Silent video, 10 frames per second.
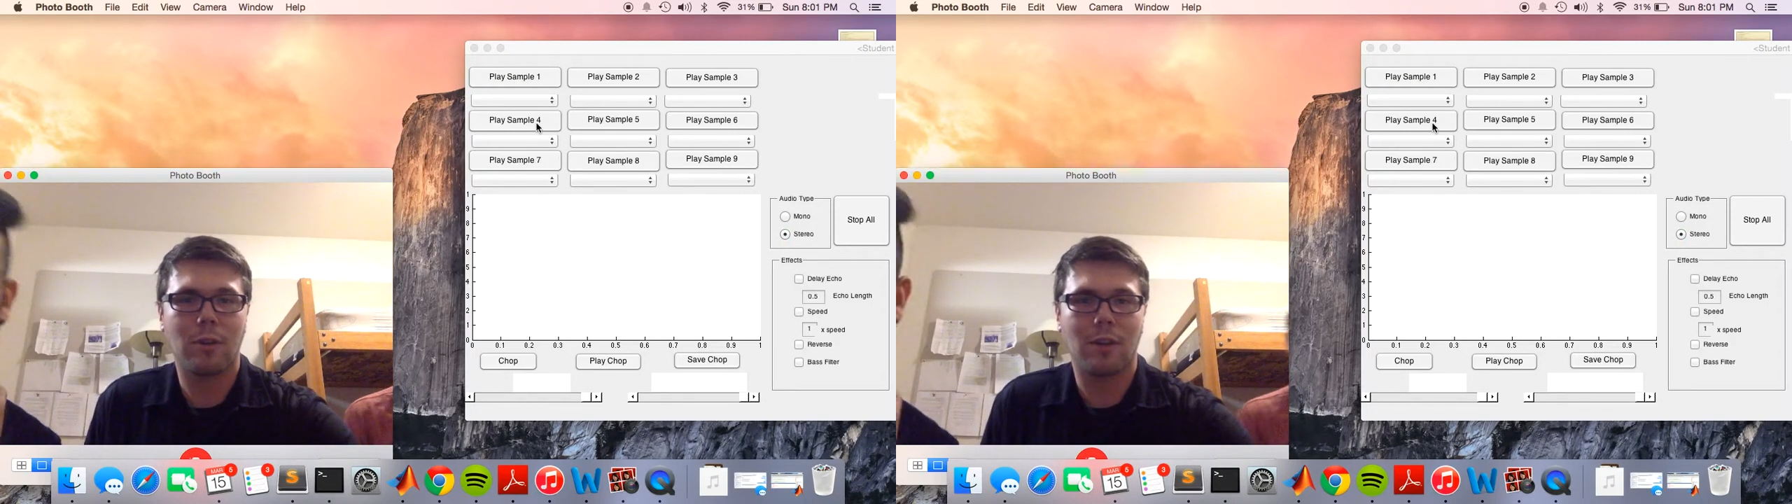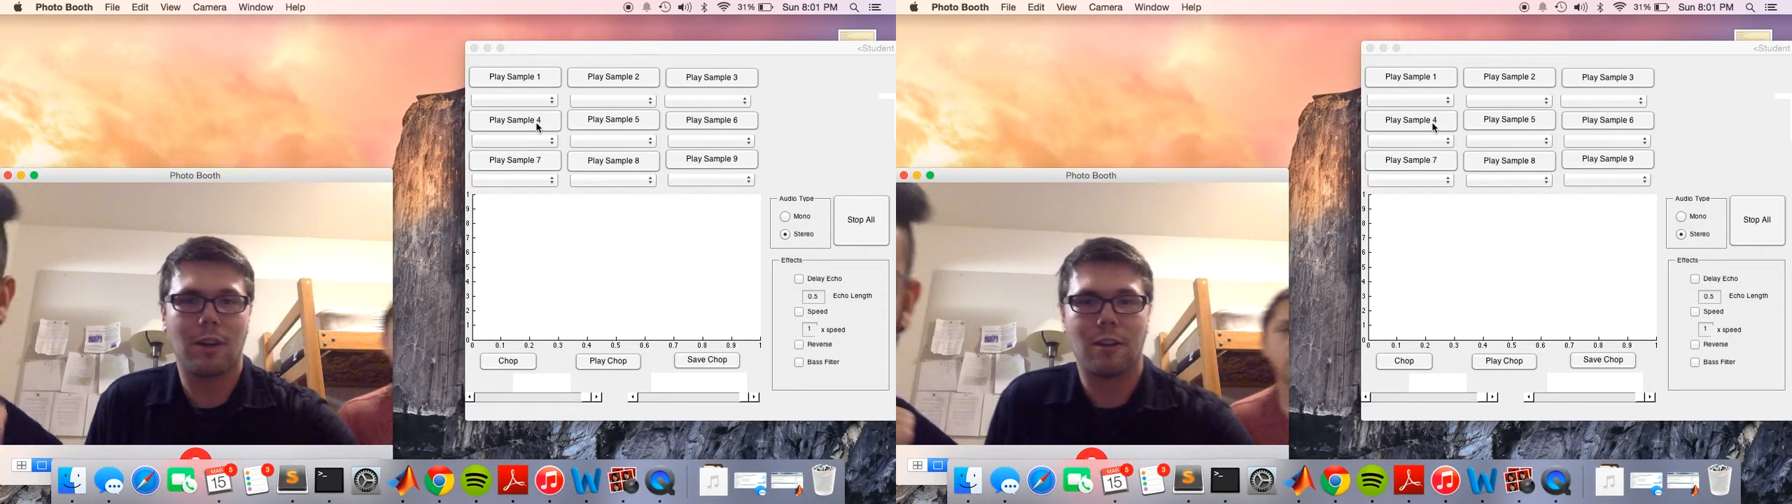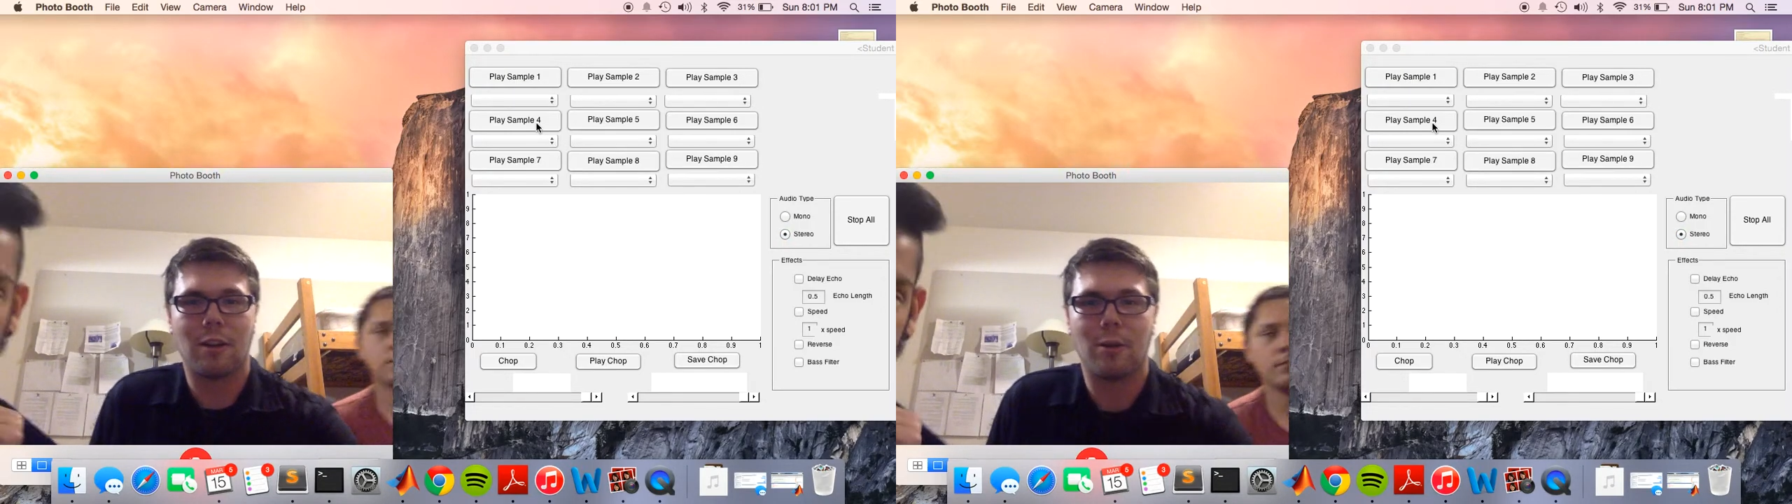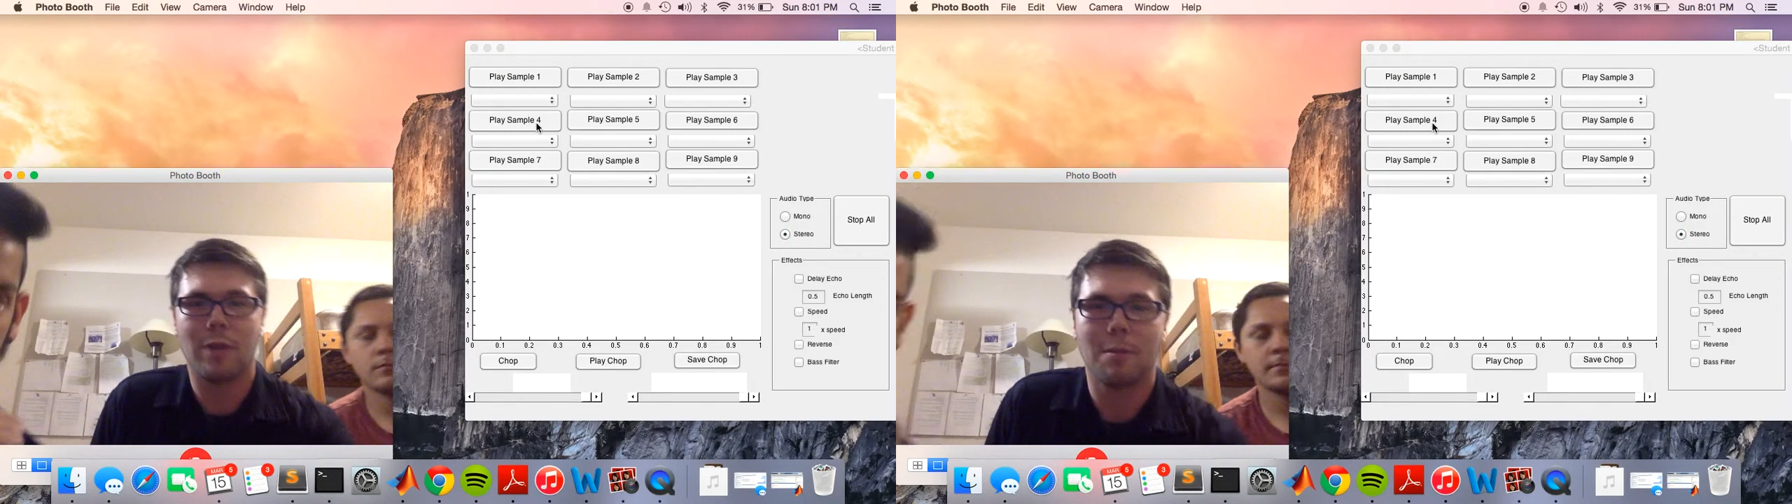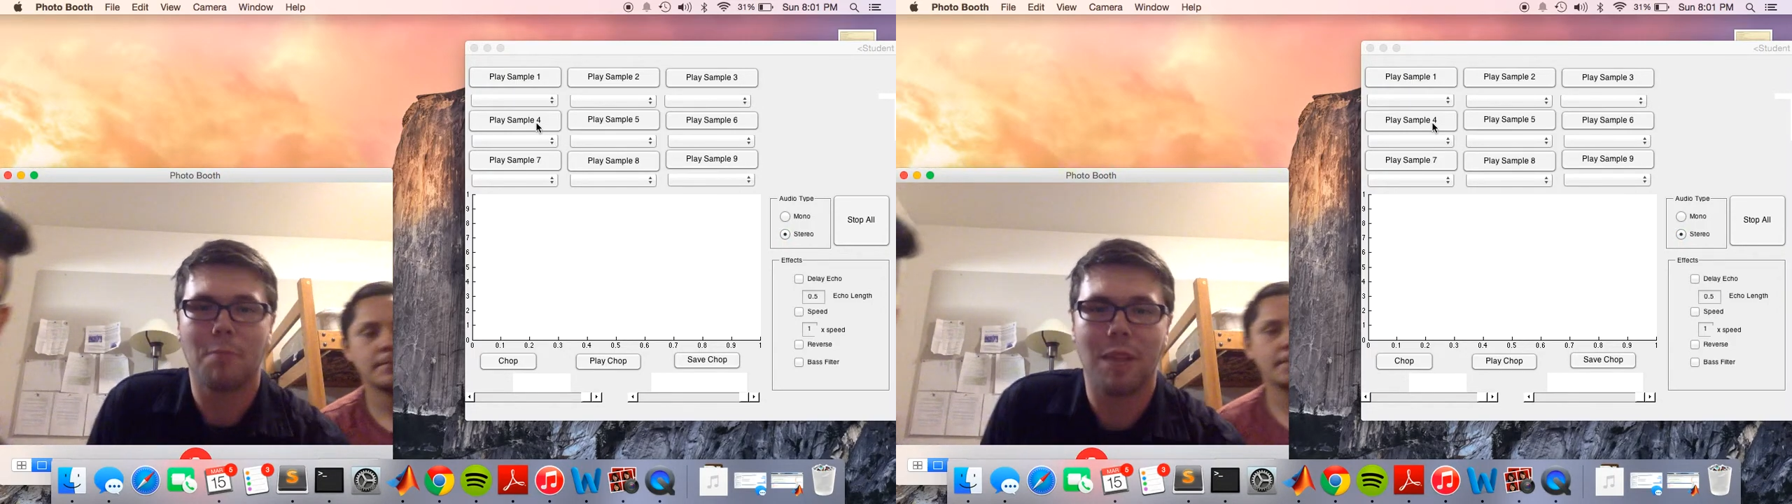on loading,
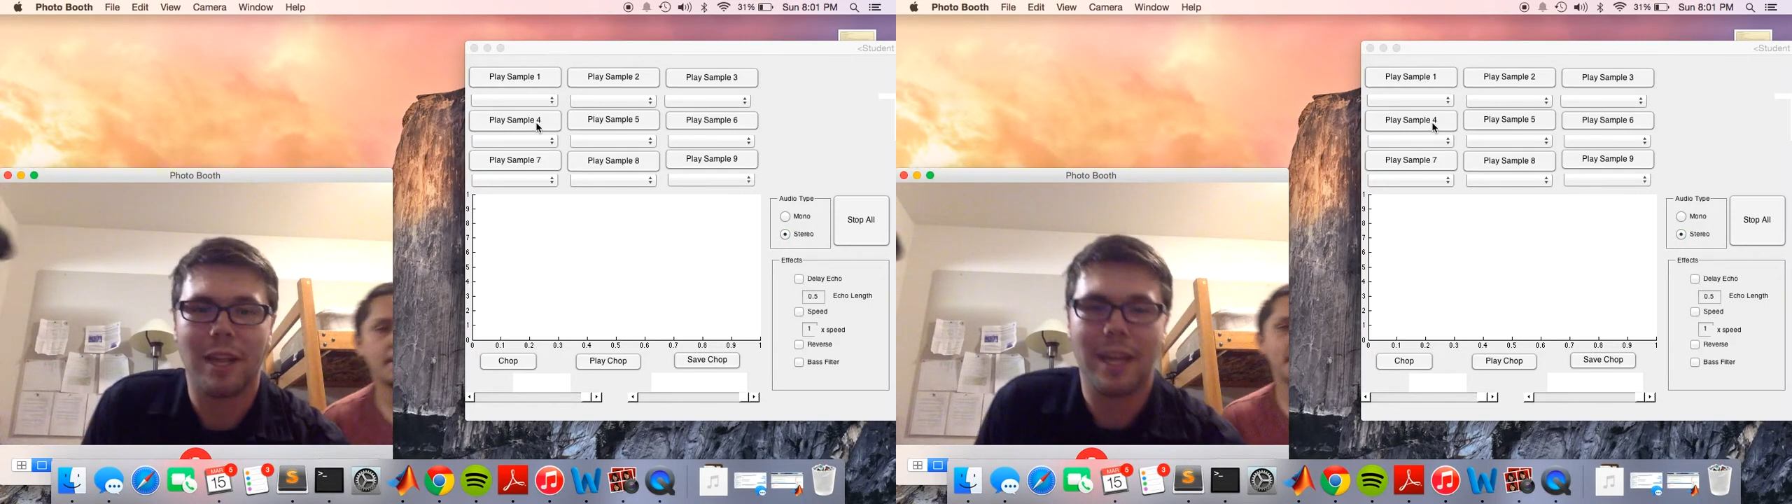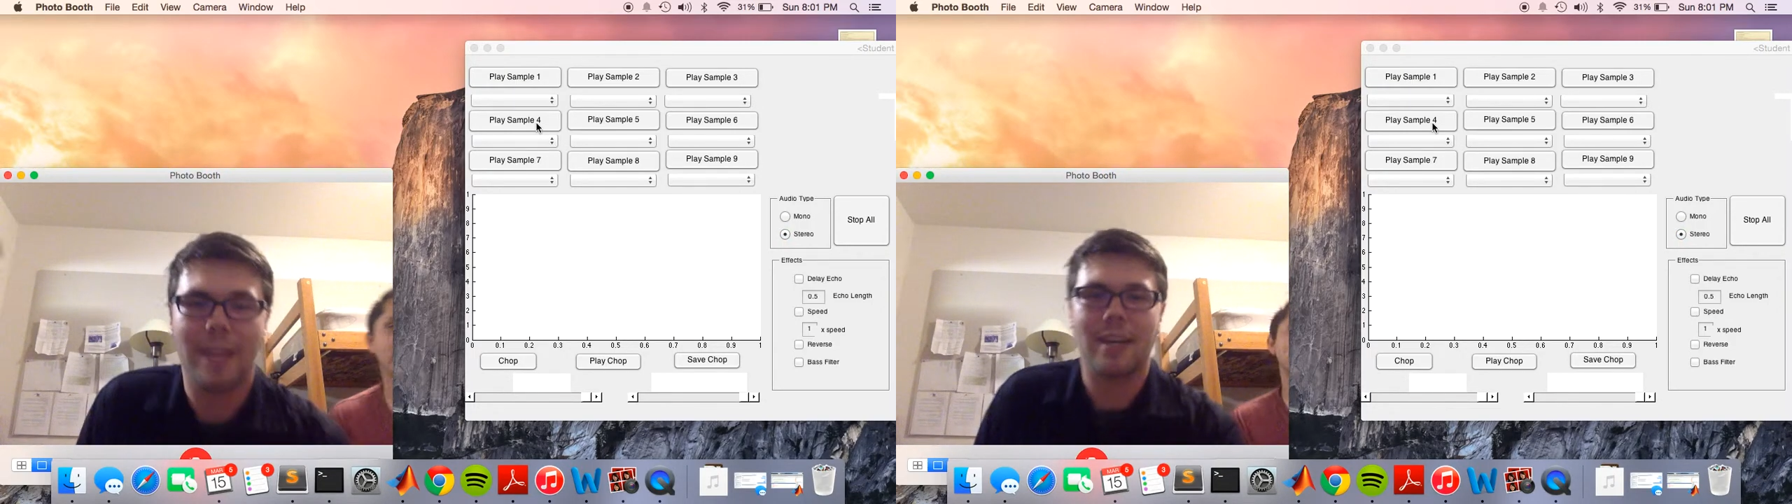playing,